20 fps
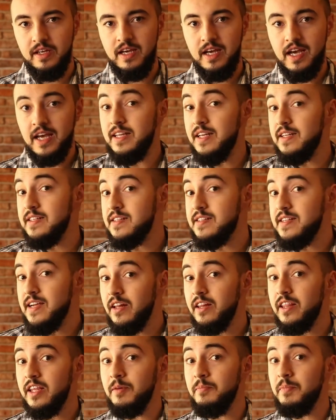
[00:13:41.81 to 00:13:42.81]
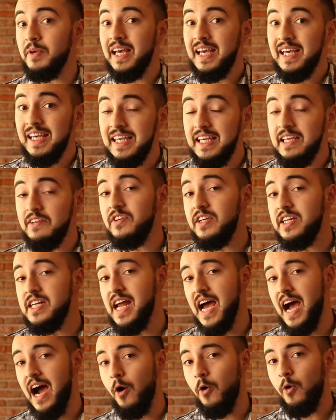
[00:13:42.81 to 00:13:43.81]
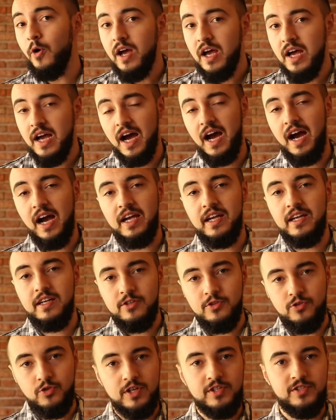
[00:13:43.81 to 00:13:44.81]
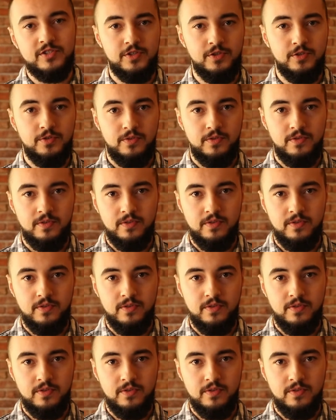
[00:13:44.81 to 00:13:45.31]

and then to tell him, "Even now, I trust you."